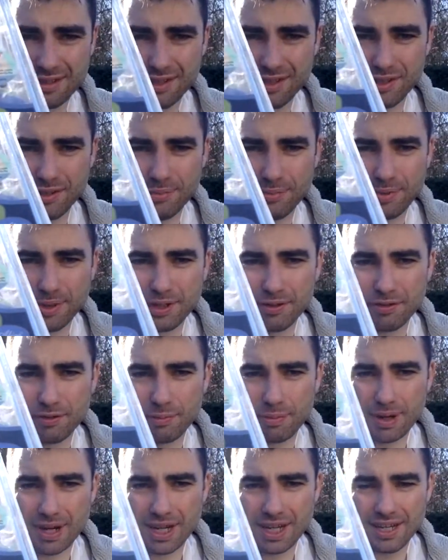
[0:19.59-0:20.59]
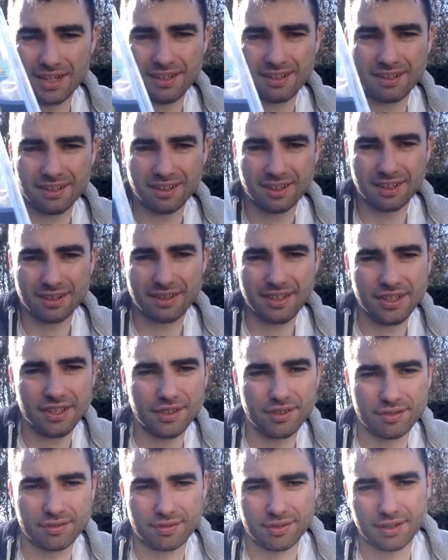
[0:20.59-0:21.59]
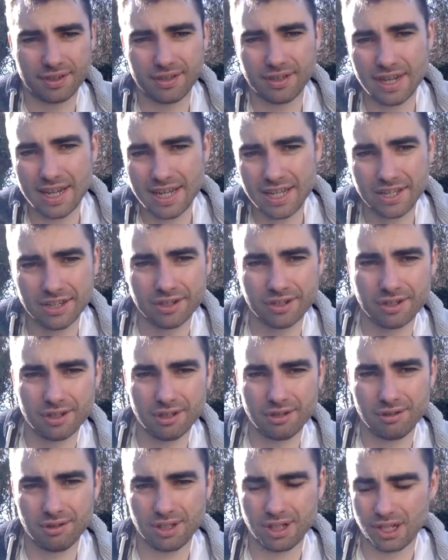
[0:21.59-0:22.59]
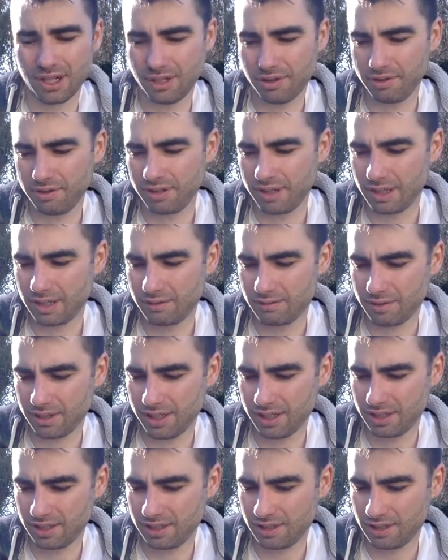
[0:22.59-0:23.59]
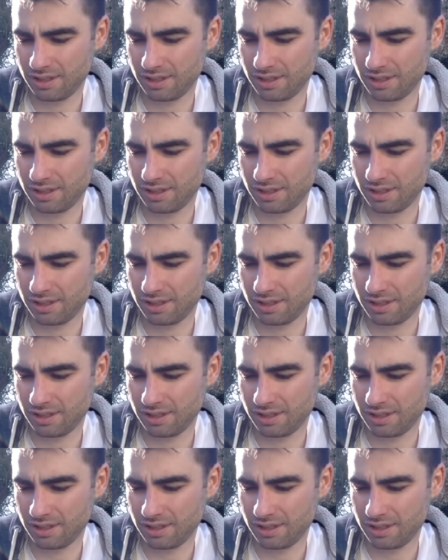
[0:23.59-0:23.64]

There's a bit of a brand. I got these for 8 euro, including delivery,